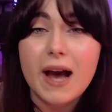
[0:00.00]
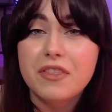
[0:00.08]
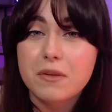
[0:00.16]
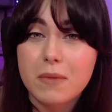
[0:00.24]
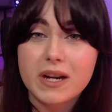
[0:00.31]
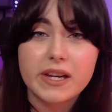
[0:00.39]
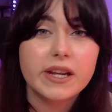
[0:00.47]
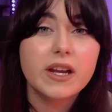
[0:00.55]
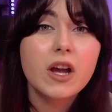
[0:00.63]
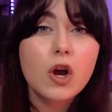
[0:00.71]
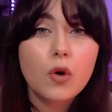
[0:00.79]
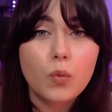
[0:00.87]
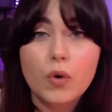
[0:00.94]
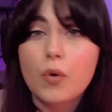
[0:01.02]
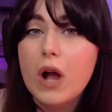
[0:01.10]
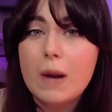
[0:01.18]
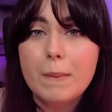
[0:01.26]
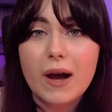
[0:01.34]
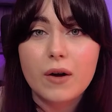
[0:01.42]
and the money will
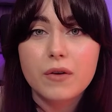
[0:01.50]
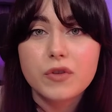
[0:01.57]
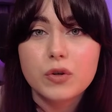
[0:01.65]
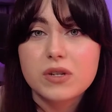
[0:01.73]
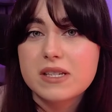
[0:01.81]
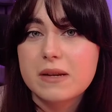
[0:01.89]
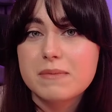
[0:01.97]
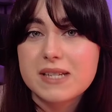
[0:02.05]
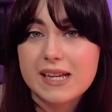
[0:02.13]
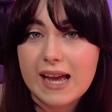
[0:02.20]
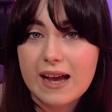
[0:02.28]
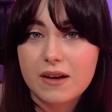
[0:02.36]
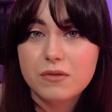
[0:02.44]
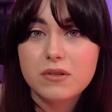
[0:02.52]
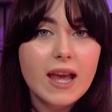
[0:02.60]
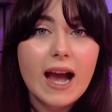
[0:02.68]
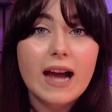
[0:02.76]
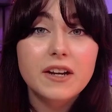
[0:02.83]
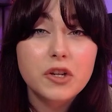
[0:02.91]
come out of your Sims account
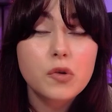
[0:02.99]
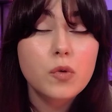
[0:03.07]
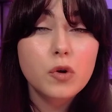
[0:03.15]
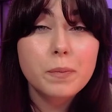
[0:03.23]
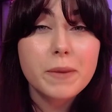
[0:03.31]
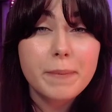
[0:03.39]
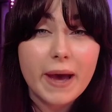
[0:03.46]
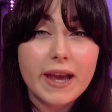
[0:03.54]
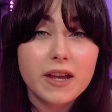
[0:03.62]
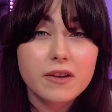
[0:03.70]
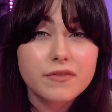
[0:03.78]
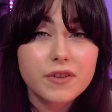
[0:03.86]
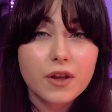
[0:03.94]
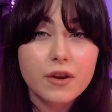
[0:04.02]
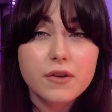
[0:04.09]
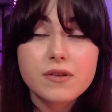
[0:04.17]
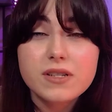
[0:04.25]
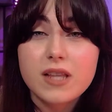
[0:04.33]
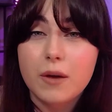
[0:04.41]
and you will be paying for
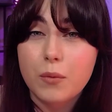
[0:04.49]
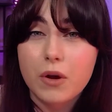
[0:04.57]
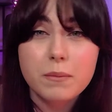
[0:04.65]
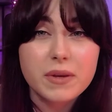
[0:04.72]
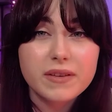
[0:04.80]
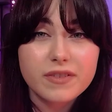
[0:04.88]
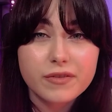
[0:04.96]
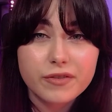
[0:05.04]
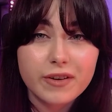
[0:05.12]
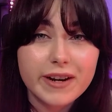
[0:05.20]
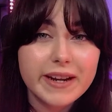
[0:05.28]
those. That won't be for free.